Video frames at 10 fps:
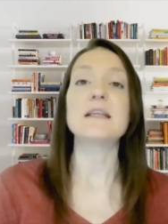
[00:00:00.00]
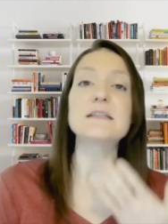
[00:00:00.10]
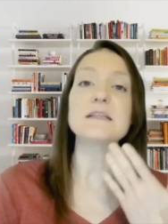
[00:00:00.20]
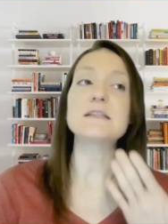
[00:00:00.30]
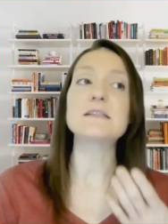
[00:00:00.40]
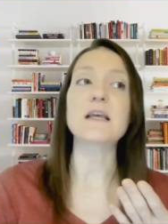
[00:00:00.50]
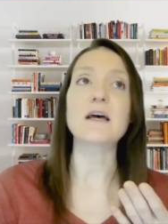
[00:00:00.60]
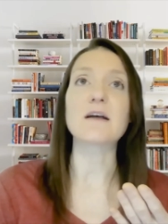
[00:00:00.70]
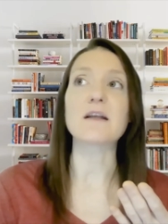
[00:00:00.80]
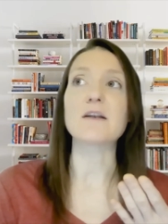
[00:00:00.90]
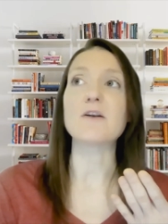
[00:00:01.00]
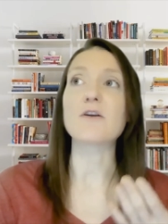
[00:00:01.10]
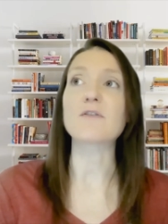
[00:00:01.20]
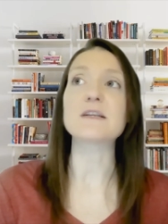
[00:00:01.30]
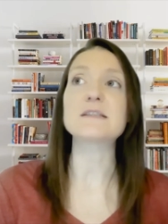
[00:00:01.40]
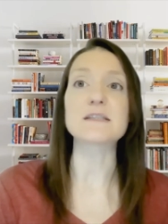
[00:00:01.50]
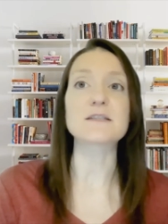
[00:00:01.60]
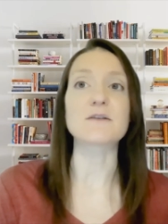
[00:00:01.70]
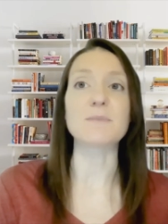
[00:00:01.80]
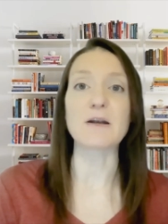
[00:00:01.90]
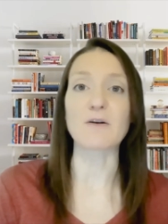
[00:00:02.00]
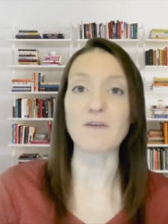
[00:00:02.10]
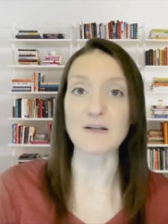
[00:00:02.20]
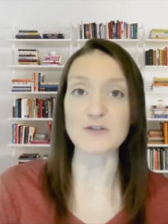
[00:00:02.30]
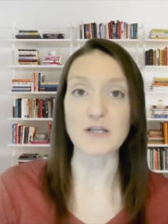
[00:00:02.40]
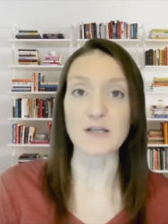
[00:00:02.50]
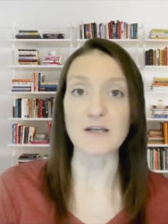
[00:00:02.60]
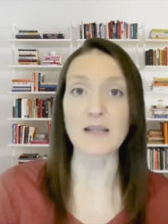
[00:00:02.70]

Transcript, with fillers: This is a nervous system intervention.